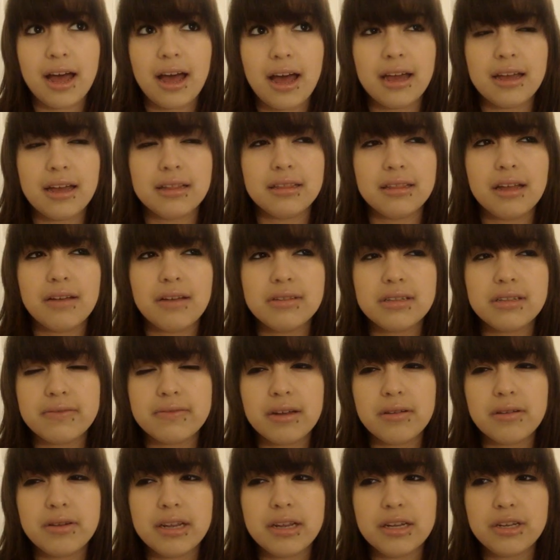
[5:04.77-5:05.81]
I love this
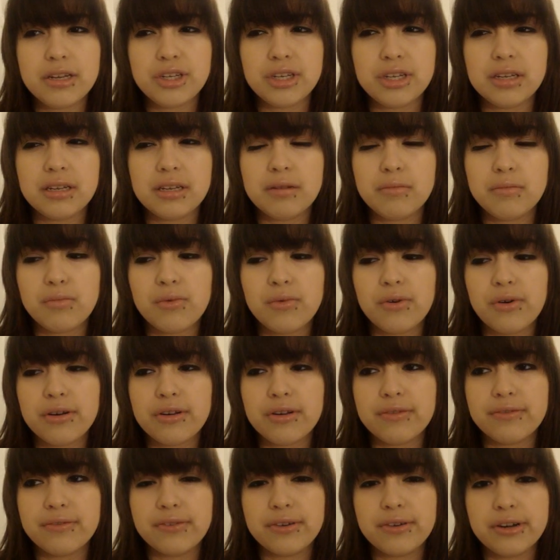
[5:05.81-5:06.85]
foundation
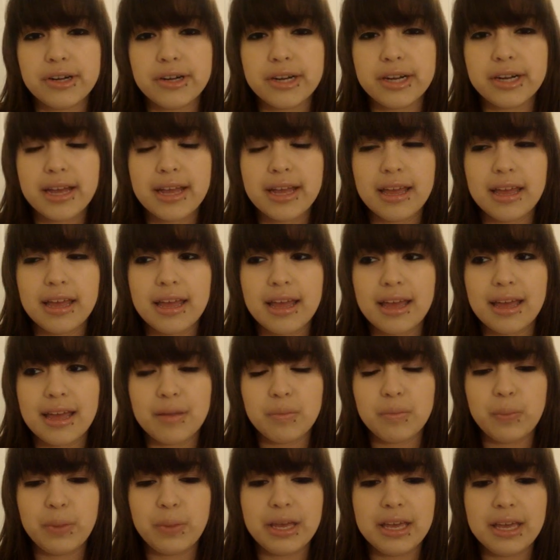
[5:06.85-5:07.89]
more for
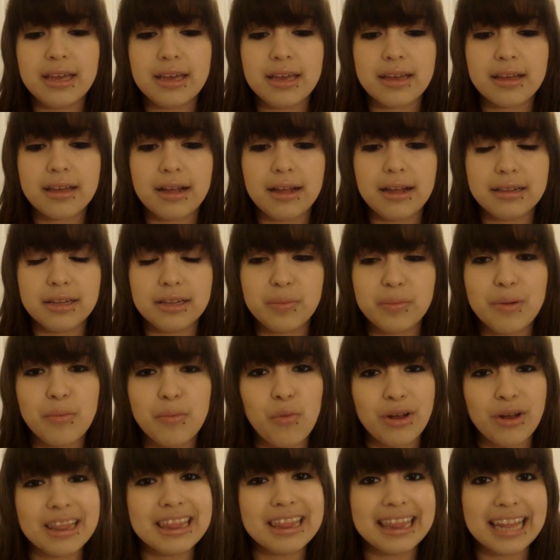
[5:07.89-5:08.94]
it being a little bit
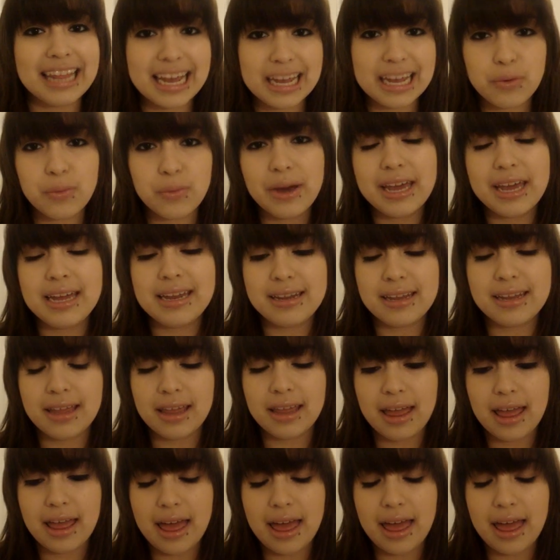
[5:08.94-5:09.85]
more lightweight,